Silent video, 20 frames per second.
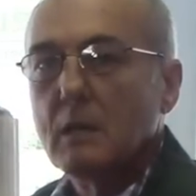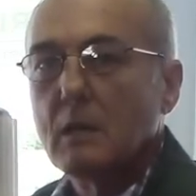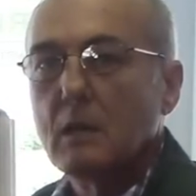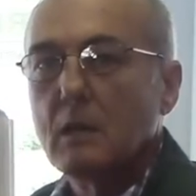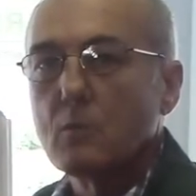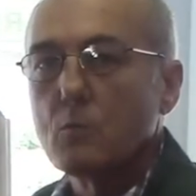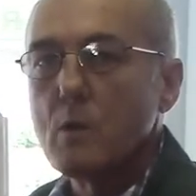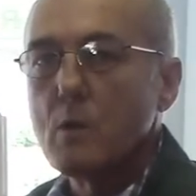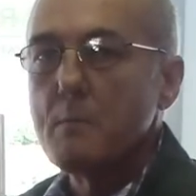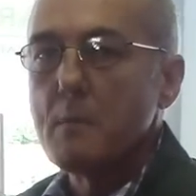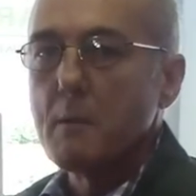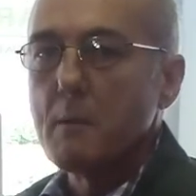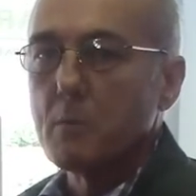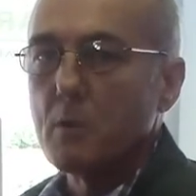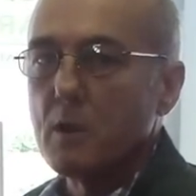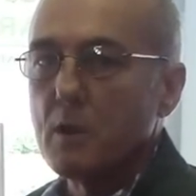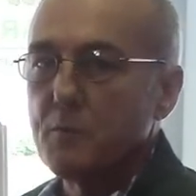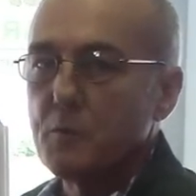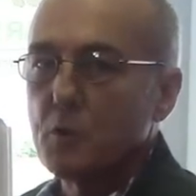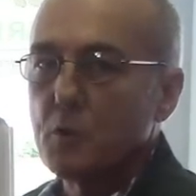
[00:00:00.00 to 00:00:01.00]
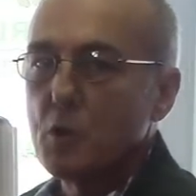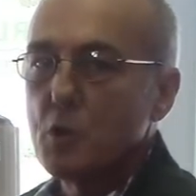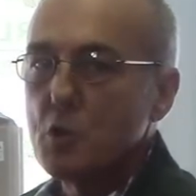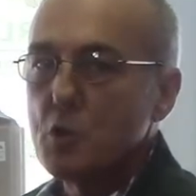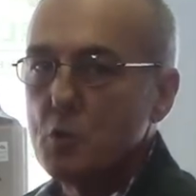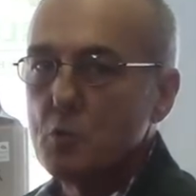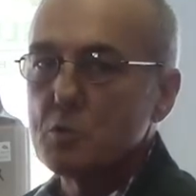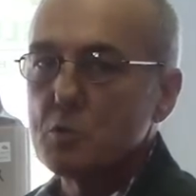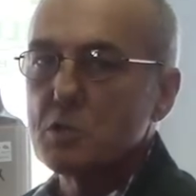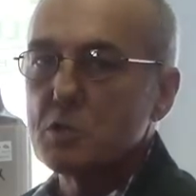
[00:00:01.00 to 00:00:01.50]
Remember, if you're going
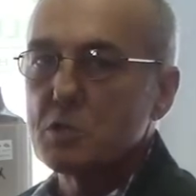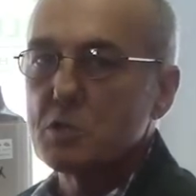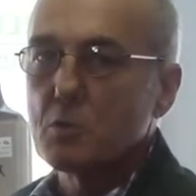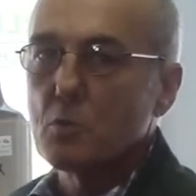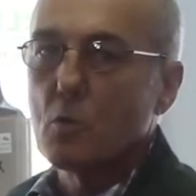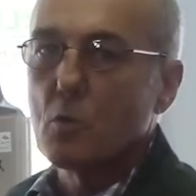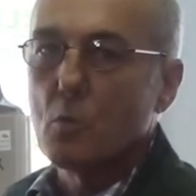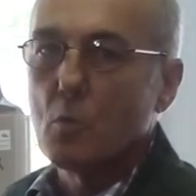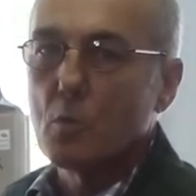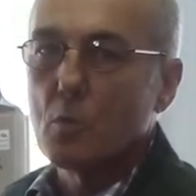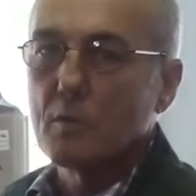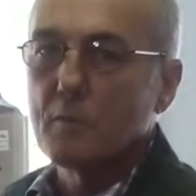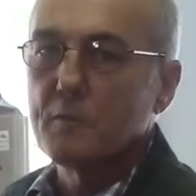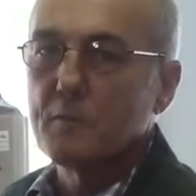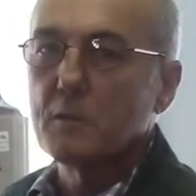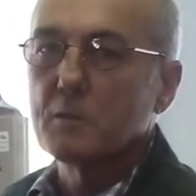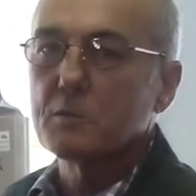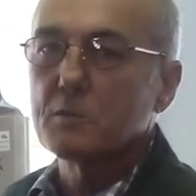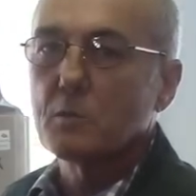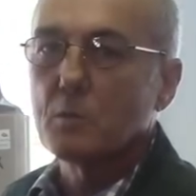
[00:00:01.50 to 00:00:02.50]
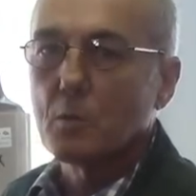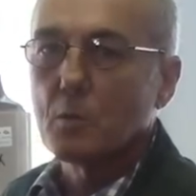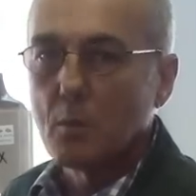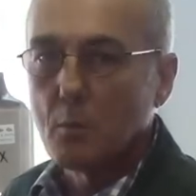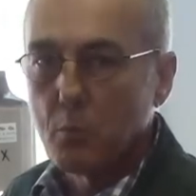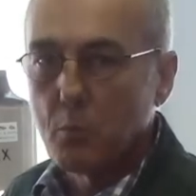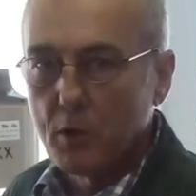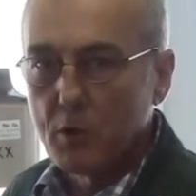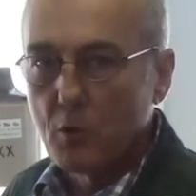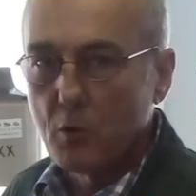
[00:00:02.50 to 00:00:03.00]
to use a zero water filter
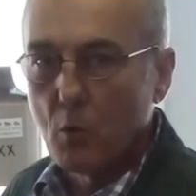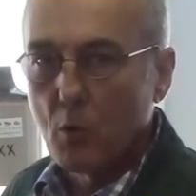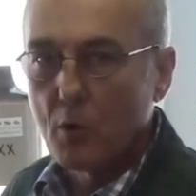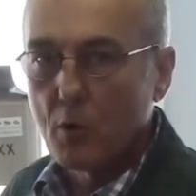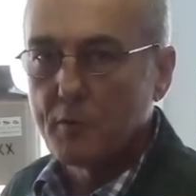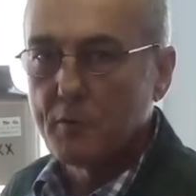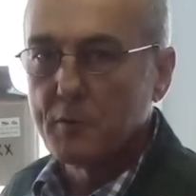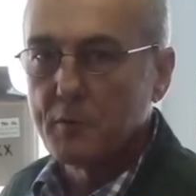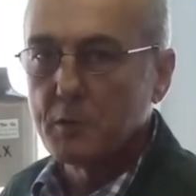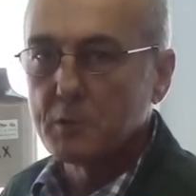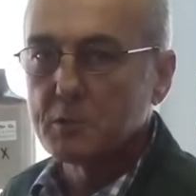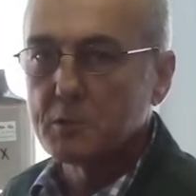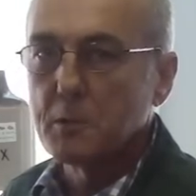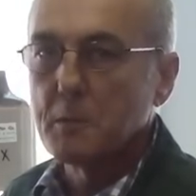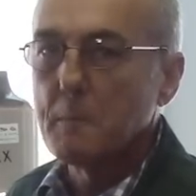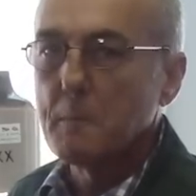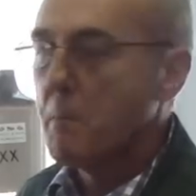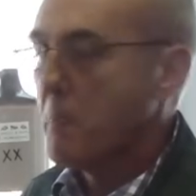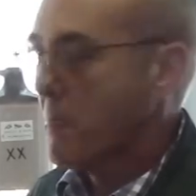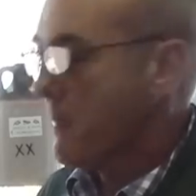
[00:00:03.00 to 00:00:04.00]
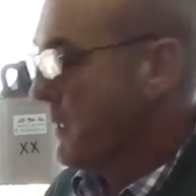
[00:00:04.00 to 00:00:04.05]
or a brittle water filter,